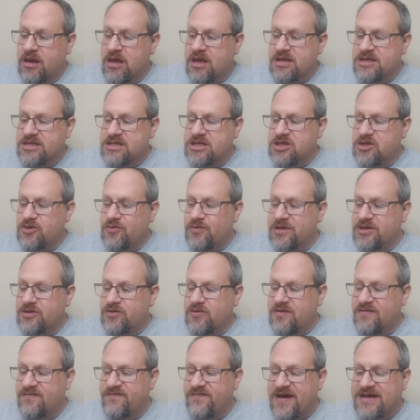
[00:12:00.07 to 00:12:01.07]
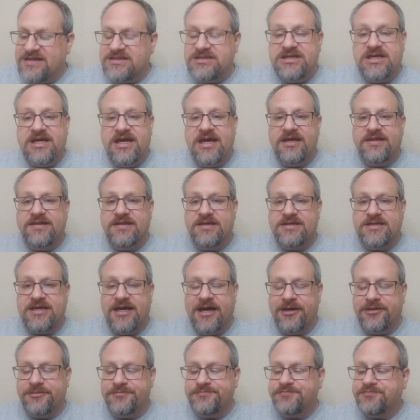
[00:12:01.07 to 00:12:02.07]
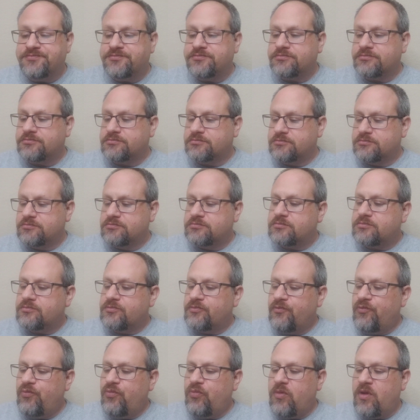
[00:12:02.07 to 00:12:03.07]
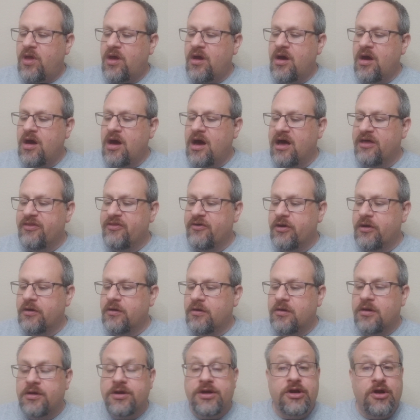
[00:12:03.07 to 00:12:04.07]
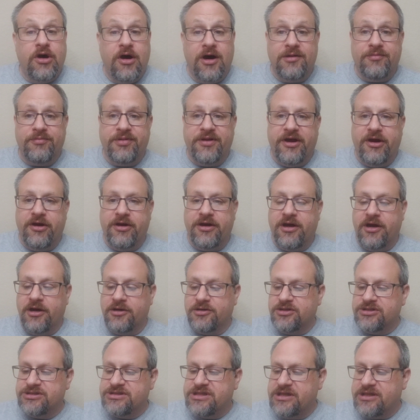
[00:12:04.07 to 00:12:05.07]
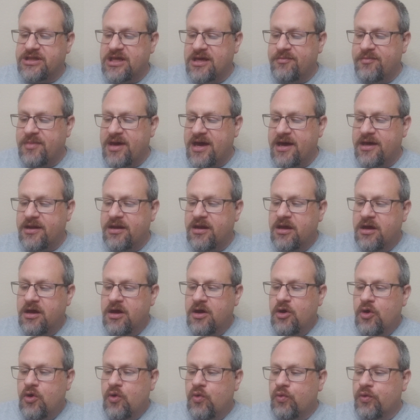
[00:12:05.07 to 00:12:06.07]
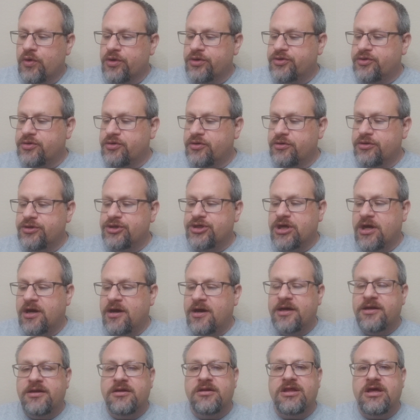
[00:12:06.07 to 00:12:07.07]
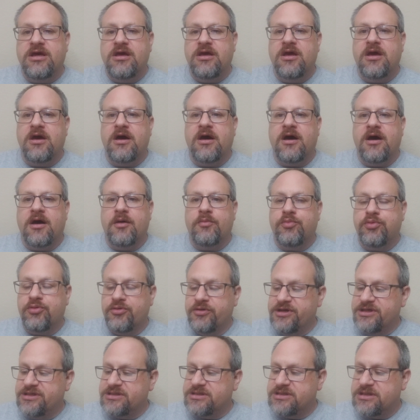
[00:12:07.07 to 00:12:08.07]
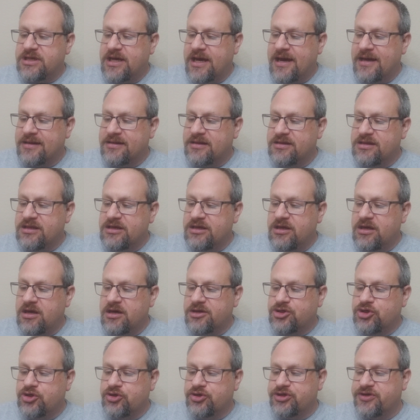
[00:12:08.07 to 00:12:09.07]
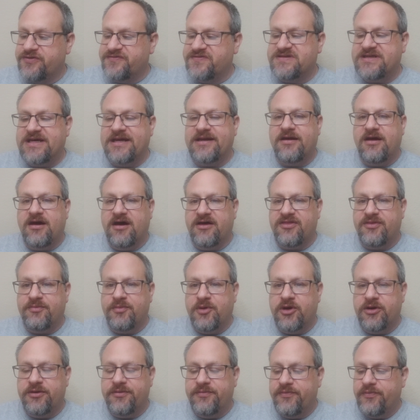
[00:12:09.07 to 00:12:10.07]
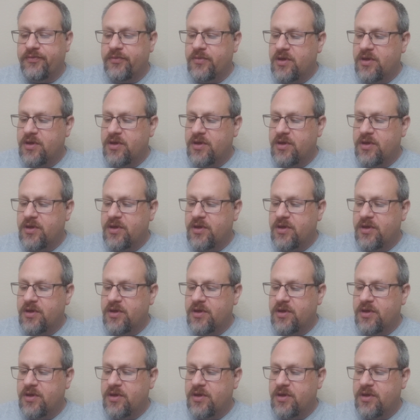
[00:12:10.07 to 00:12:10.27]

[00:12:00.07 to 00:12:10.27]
continuing to investigate the town, other non-player characters that they met were Turjon, the priest at the Church of St. Cuthbert.